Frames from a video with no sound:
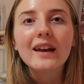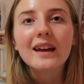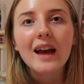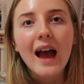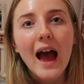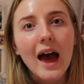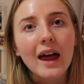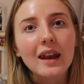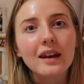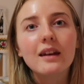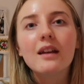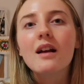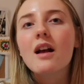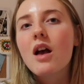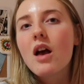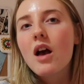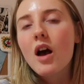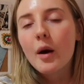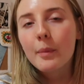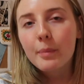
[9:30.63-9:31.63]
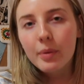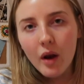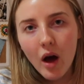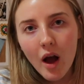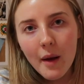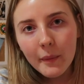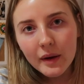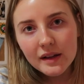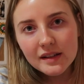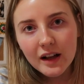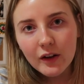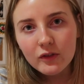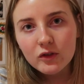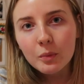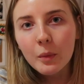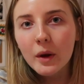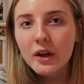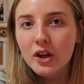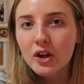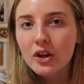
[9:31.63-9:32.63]
can apply myself
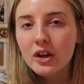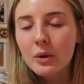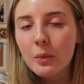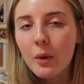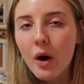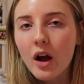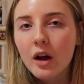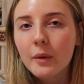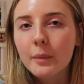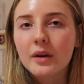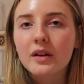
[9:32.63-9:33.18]
to my uni work.